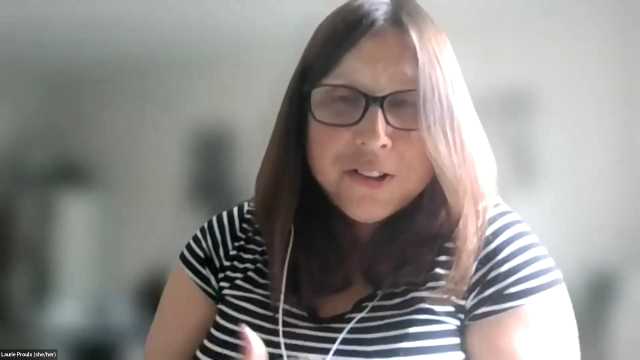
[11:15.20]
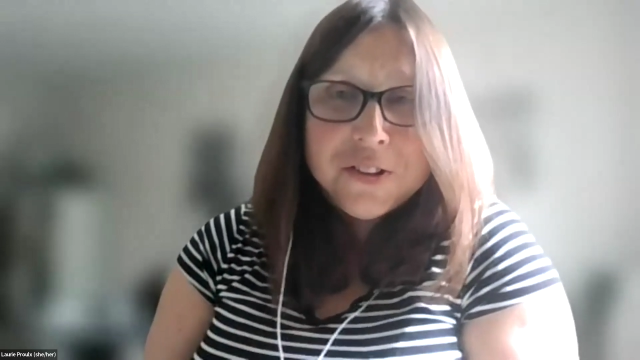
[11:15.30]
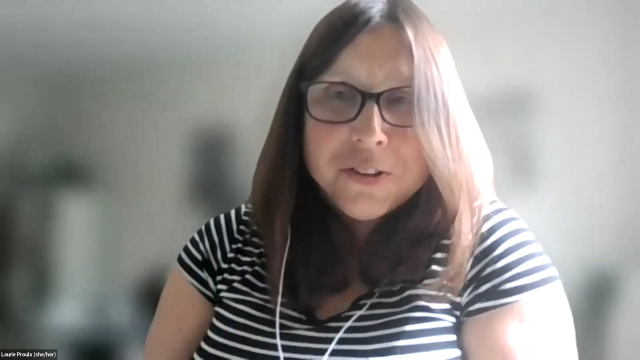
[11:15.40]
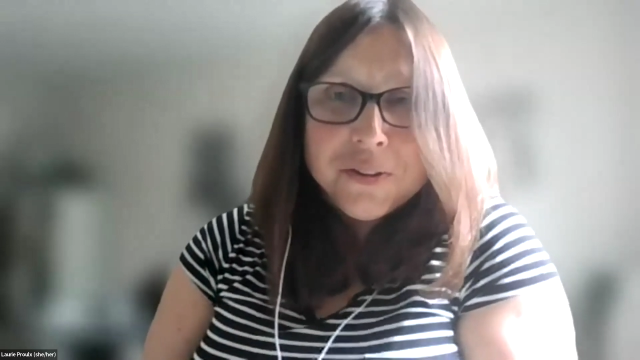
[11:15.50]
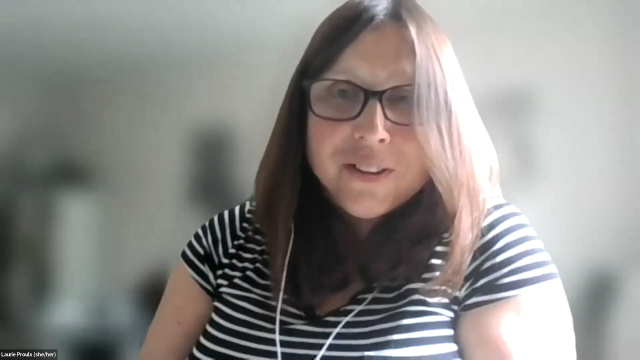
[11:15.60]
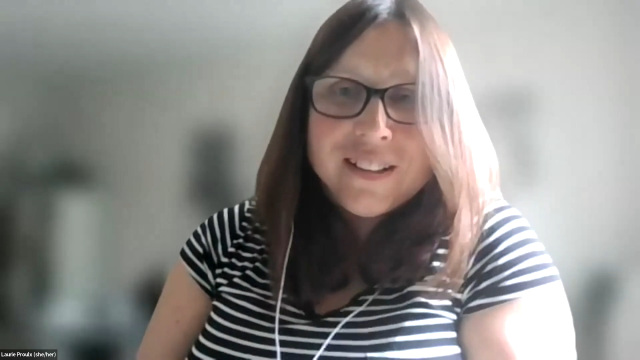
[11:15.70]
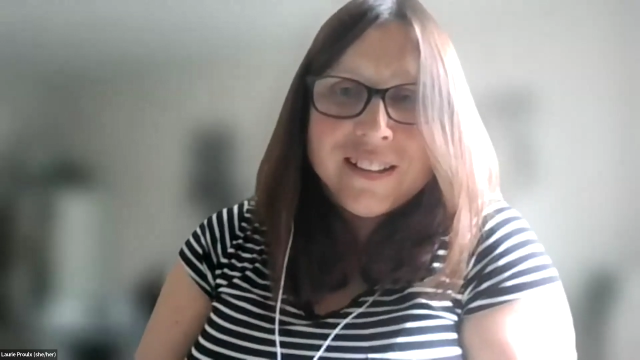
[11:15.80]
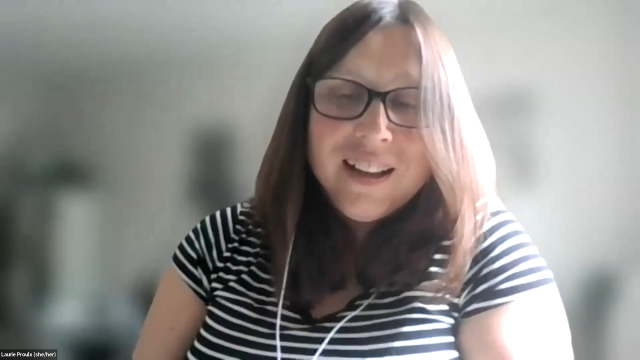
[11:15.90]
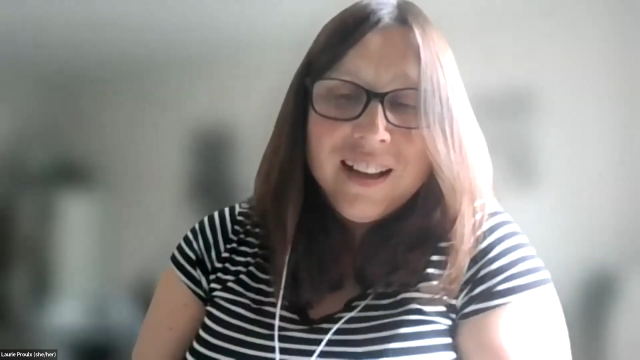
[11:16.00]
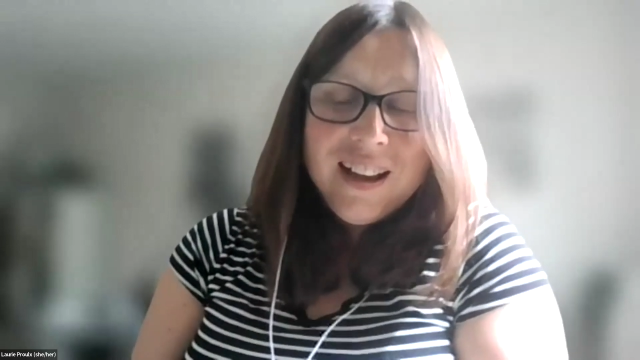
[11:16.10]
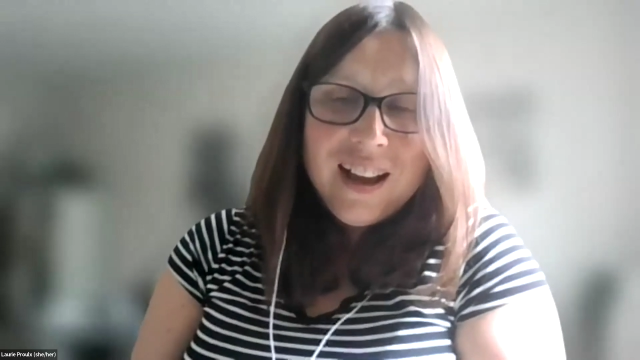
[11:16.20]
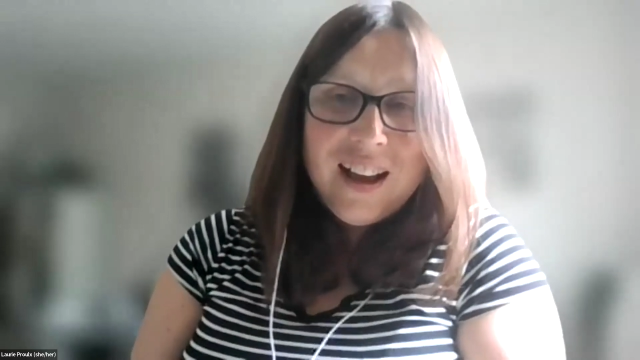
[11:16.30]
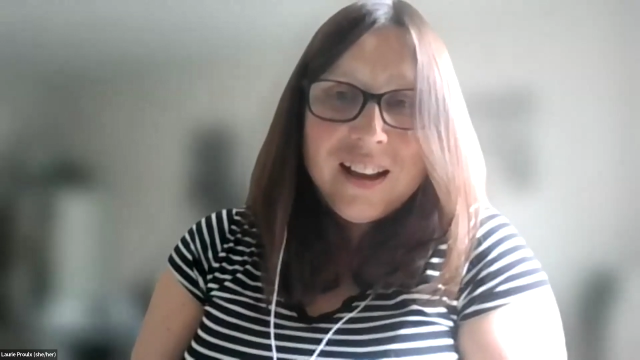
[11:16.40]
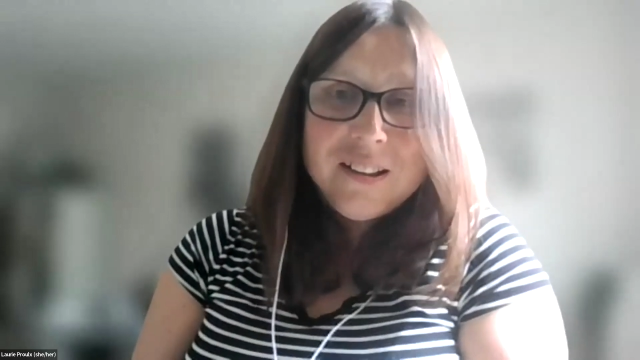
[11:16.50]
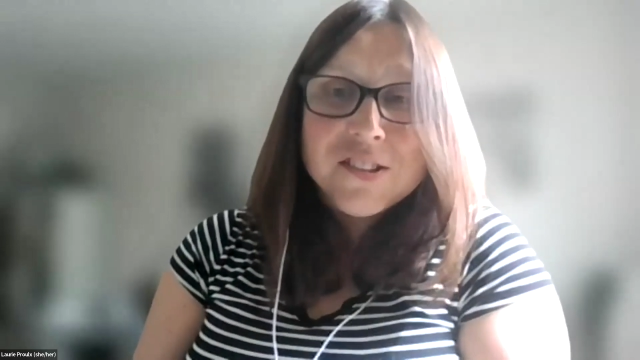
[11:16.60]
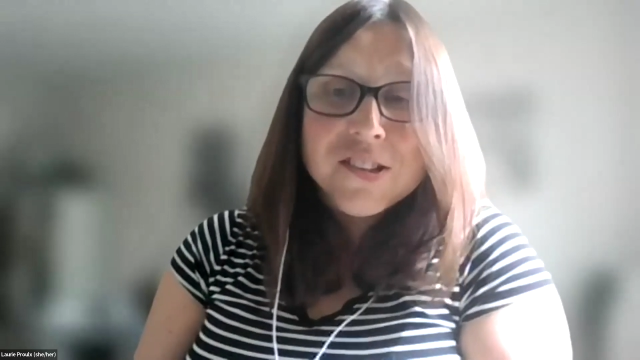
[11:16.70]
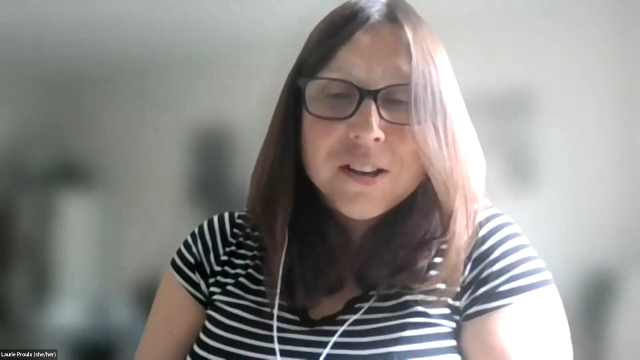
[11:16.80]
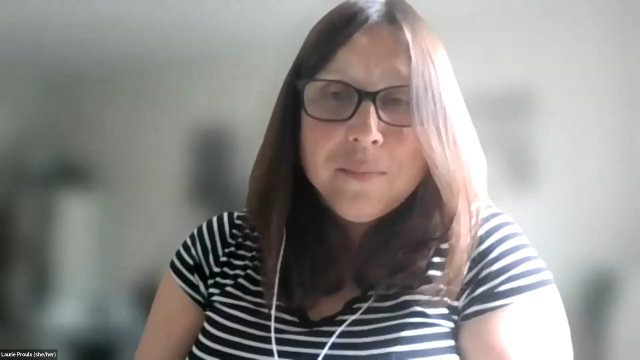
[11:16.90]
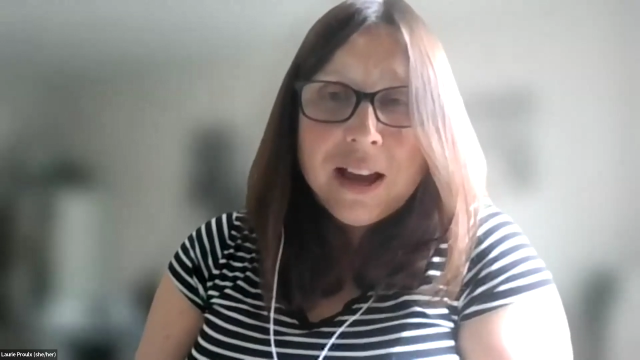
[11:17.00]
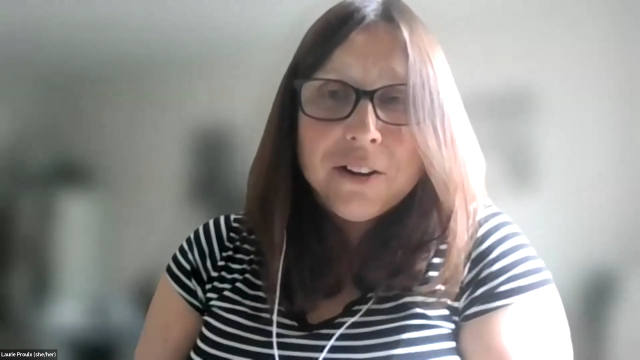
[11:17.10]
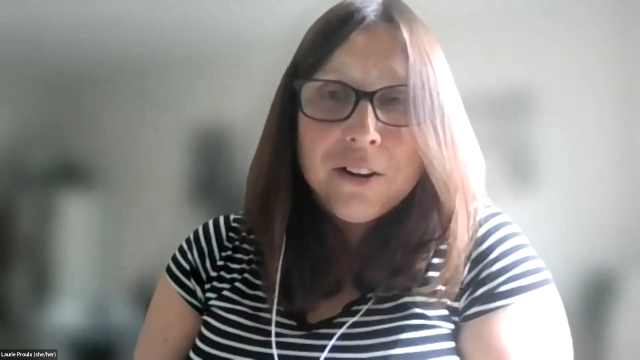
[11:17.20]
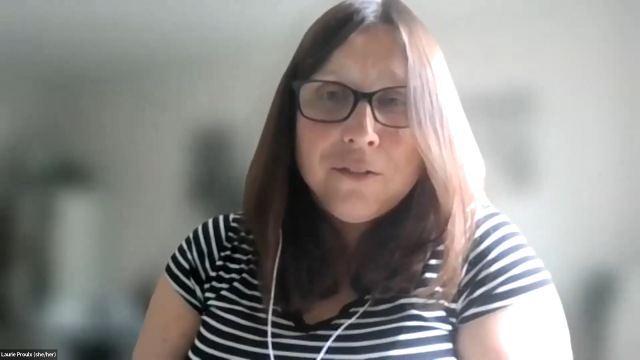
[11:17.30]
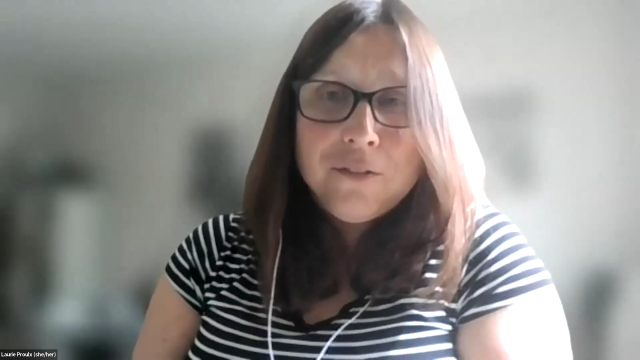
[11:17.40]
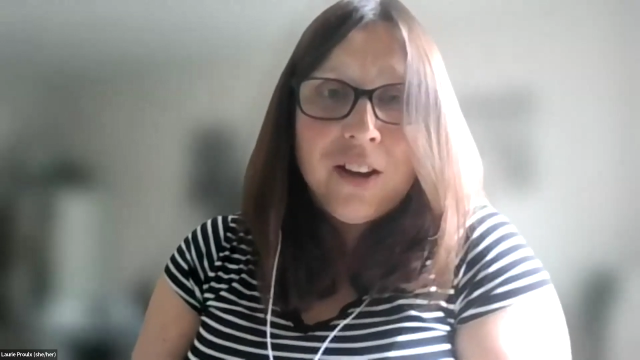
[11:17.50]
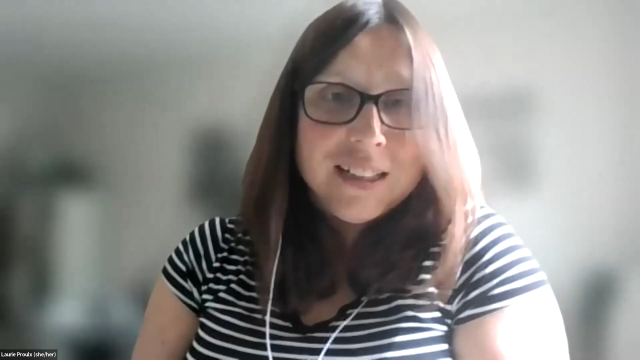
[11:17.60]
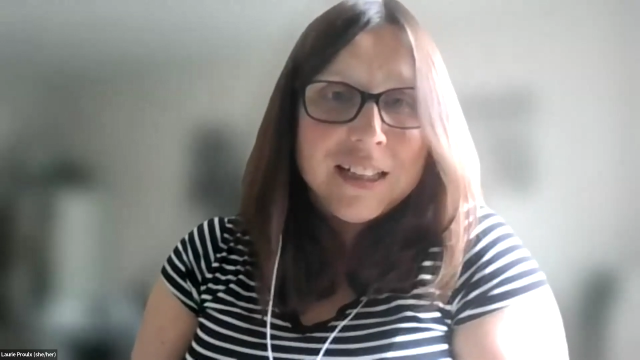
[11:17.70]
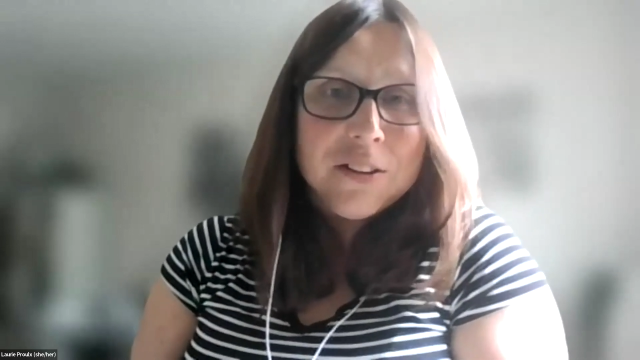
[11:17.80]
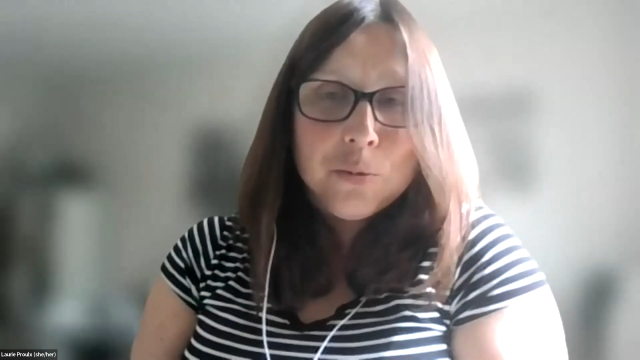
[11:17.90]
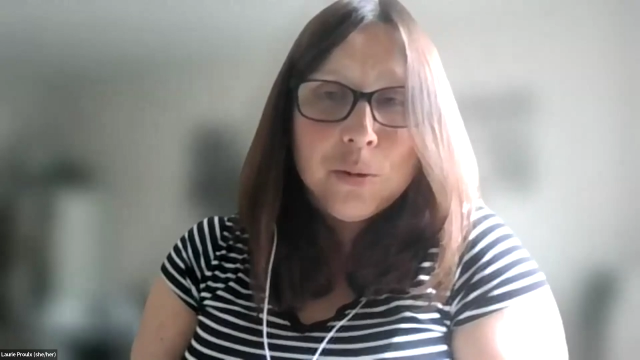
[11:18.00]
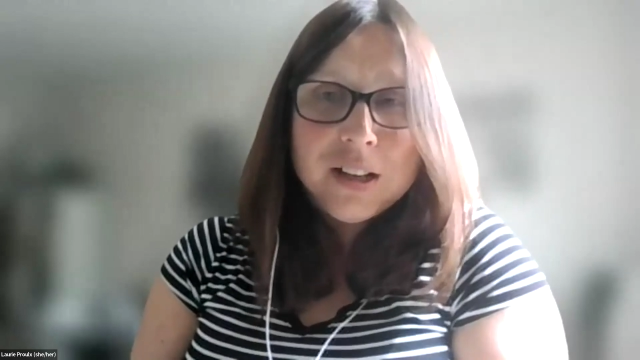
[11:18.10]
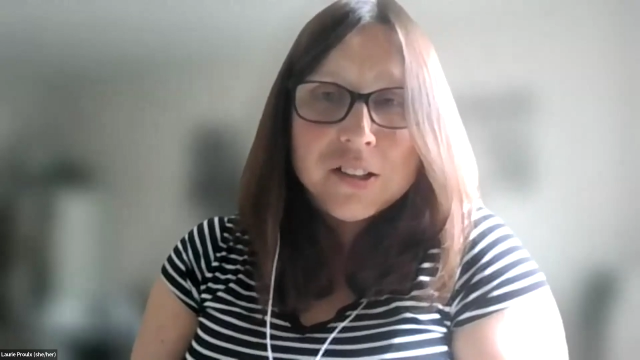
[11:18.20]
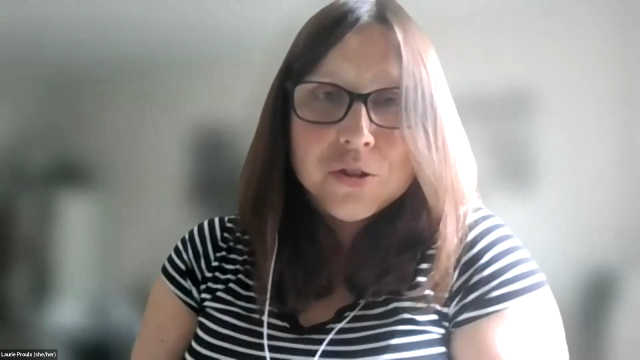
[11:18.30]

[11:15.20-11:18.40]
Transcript: do. And uh, it's just a matter of finding the right